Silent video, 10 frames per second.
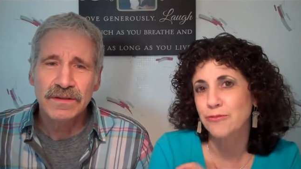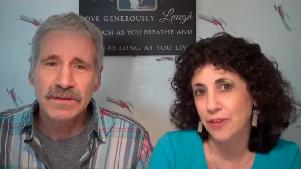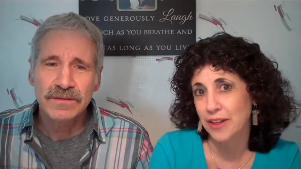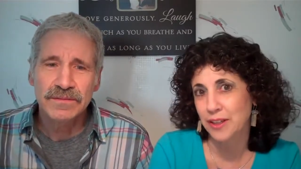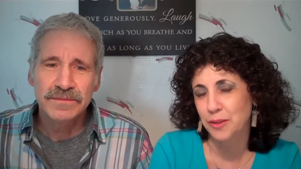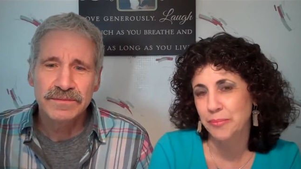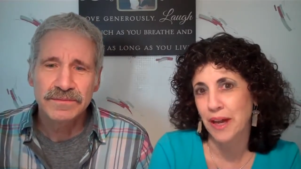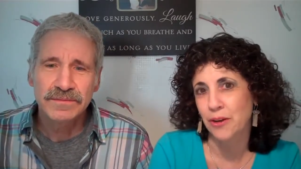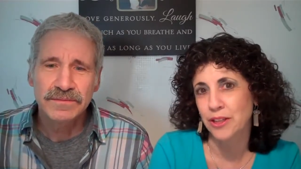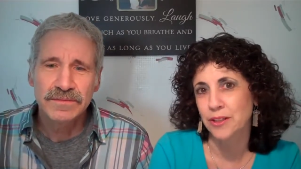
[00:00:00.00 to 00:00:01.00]
Speaker 1: fighting
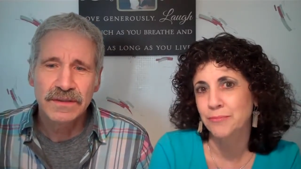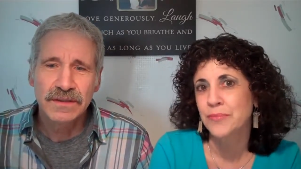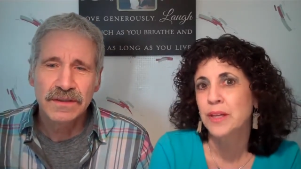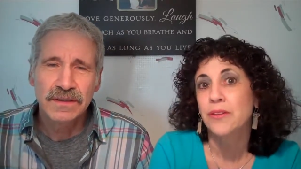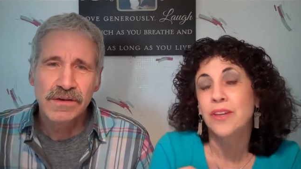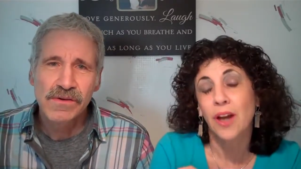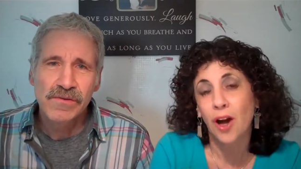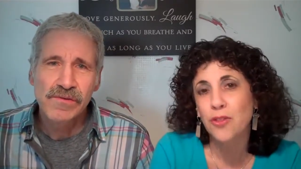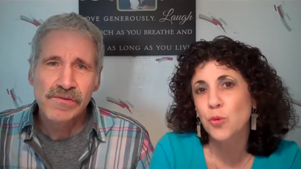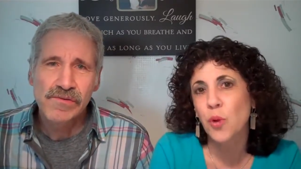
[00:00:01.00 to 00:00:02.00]
about it, the
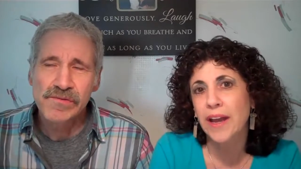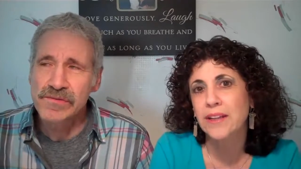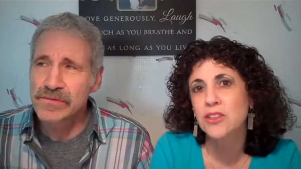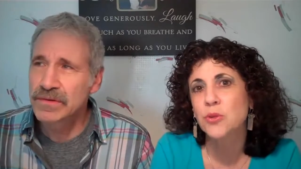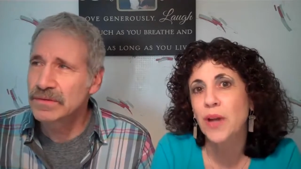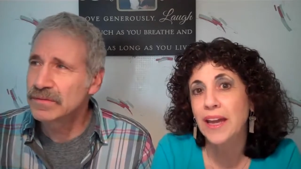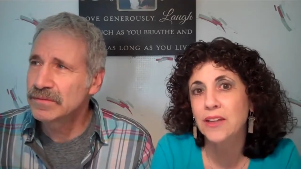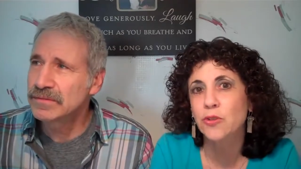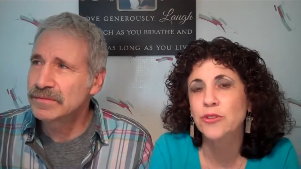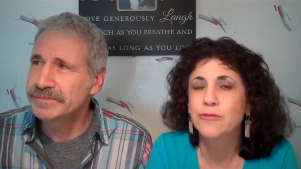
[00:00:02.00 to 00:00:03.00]
other way to
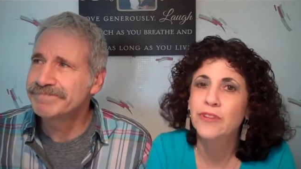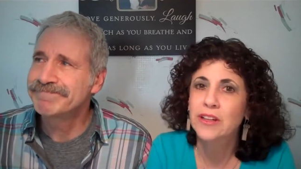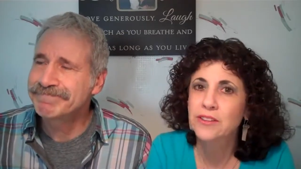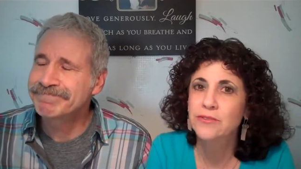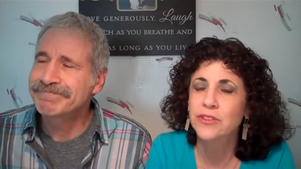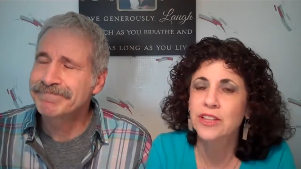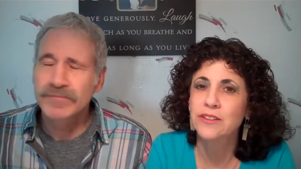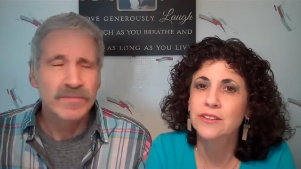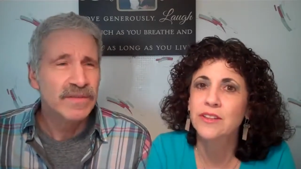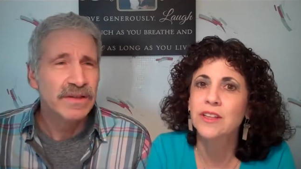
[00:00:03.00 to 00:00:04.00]
handle
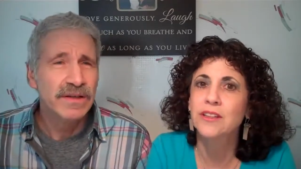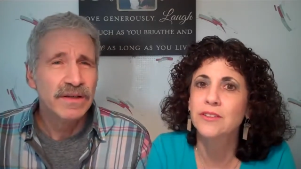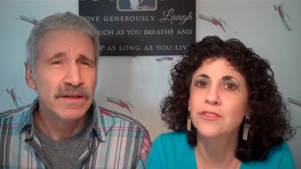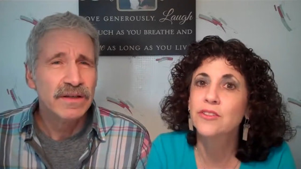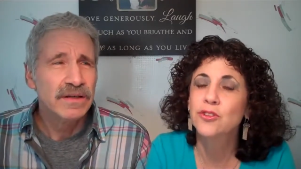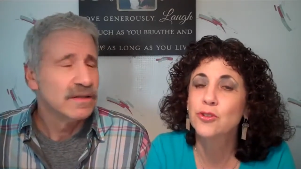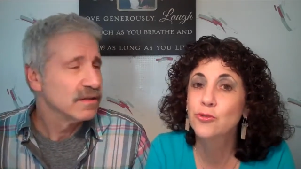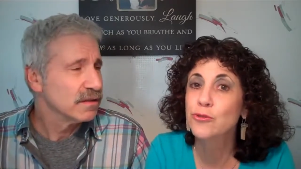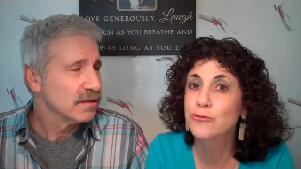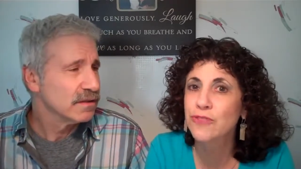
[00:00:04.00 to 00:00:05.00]
defensiveness is to
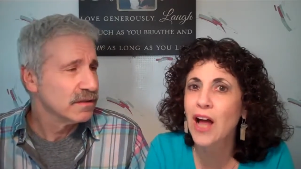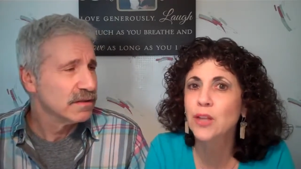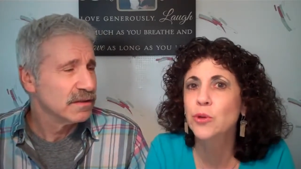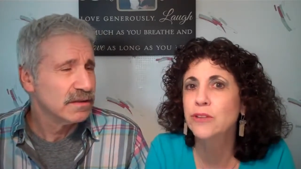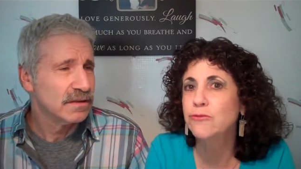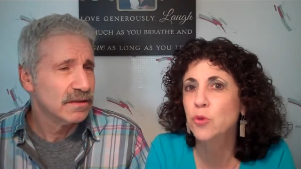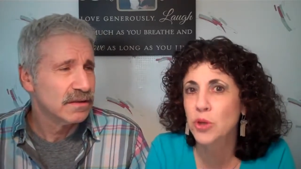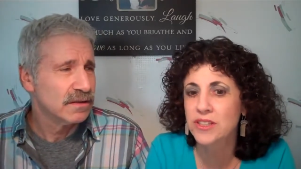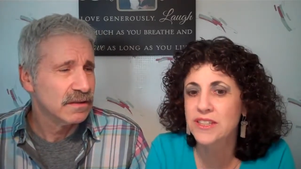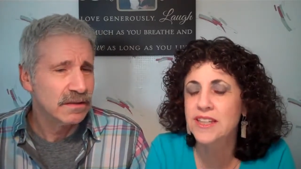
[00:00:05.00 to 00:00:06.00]
do the following
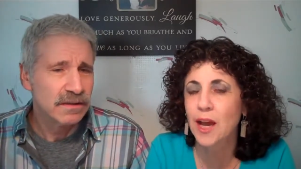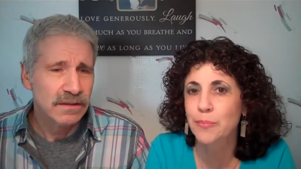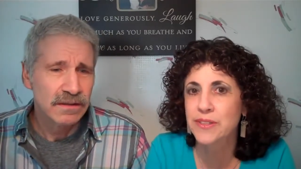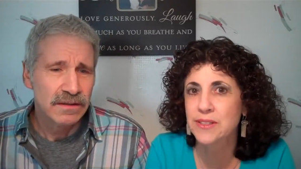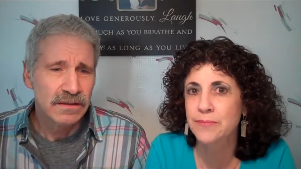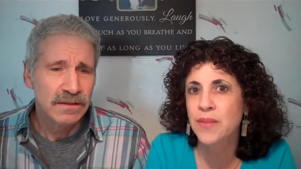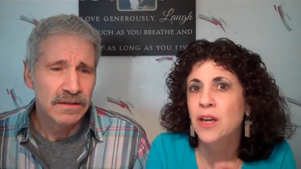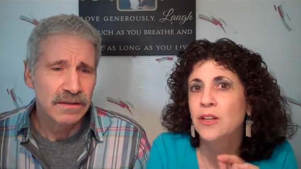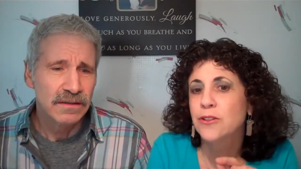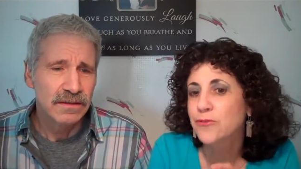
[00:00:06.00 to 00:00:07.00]
four steps.
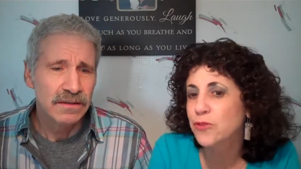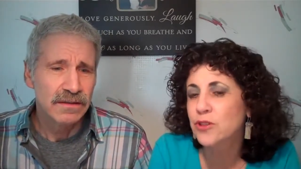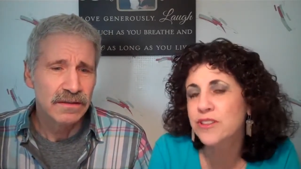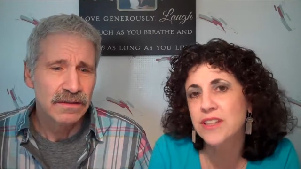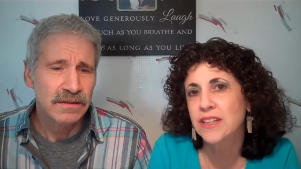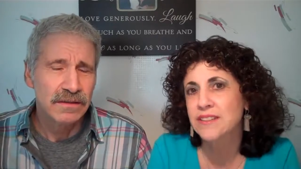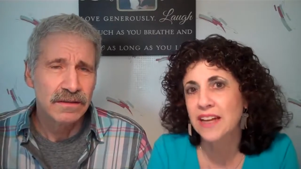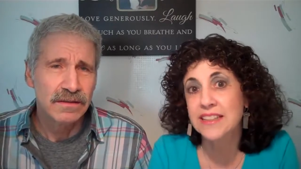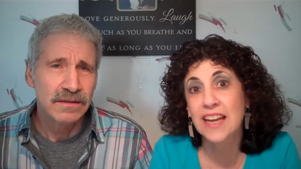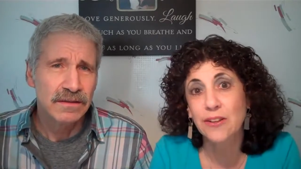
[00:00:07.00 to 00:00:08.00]
The first thing is
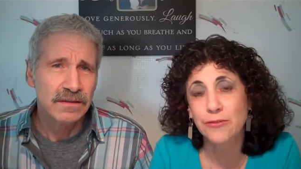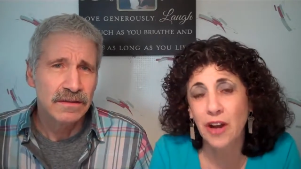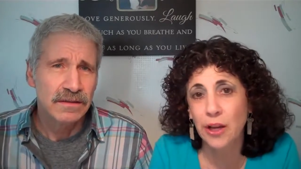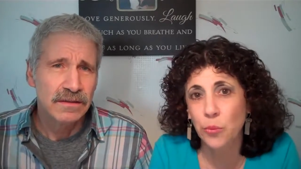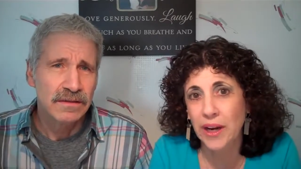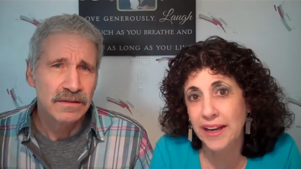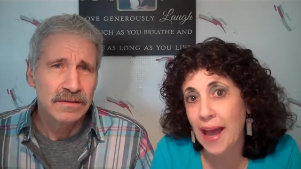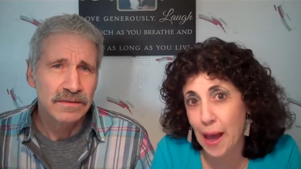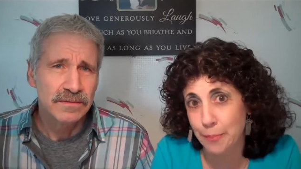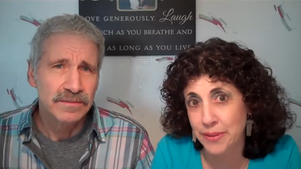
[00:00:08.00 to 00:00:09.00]
identifying when it
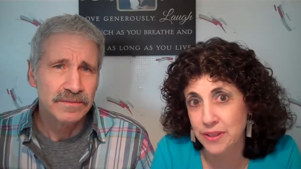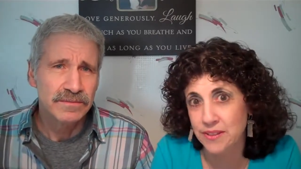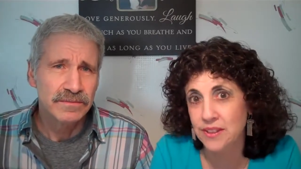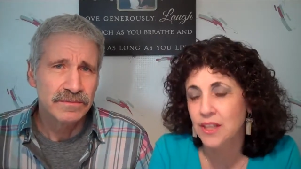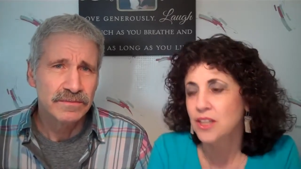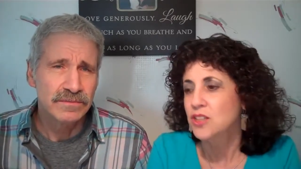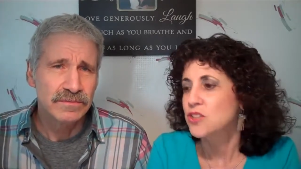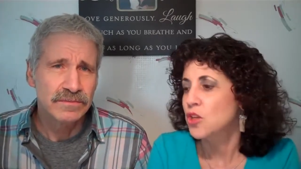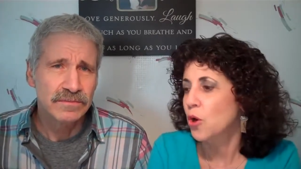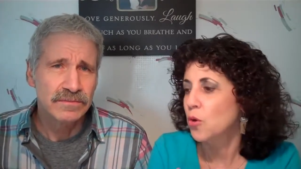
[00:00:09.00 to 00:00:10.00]
happens.
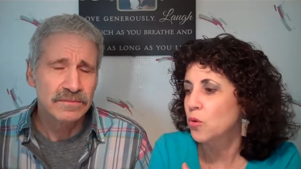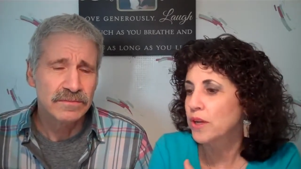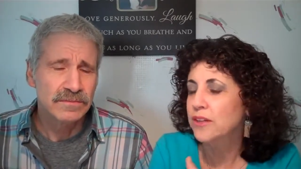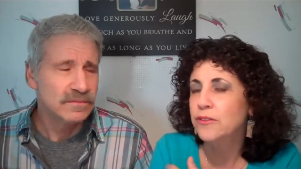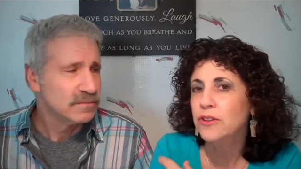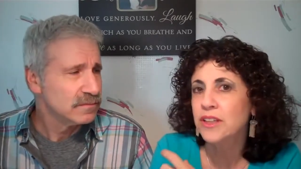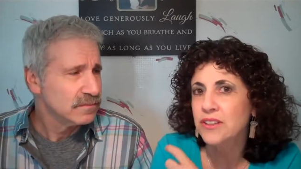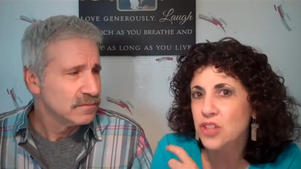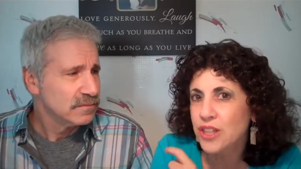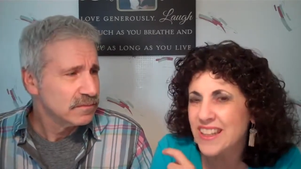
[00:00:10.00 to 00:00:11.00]
So
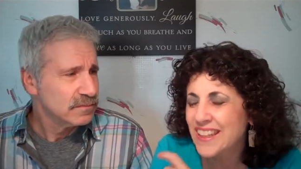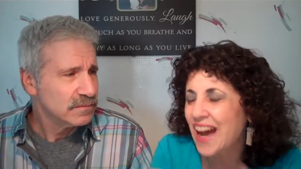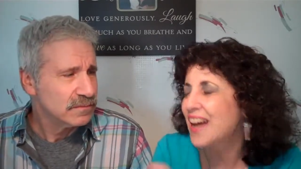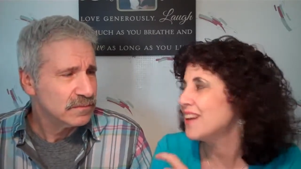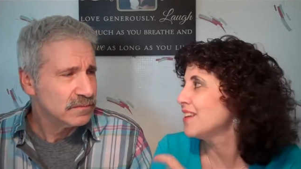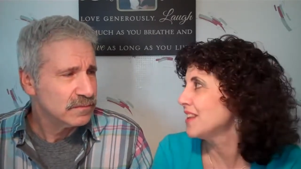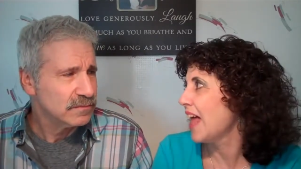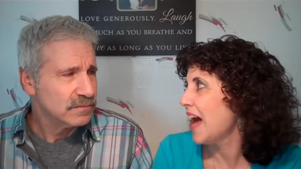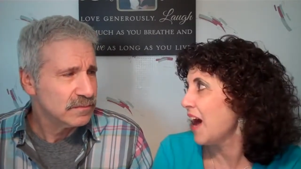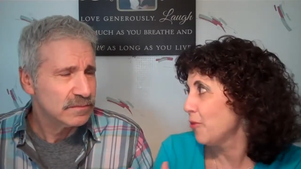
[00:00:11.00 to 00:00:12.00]
it, to not
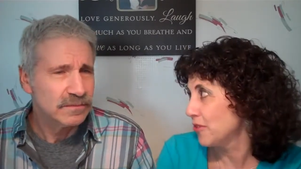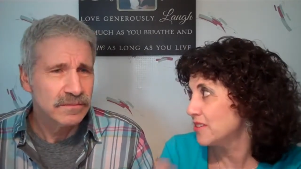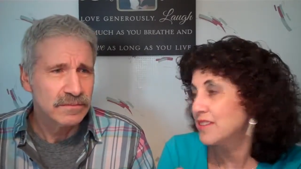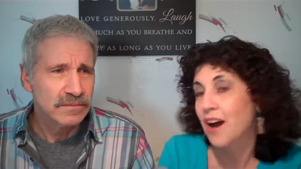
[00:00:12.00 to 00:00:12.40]
allow this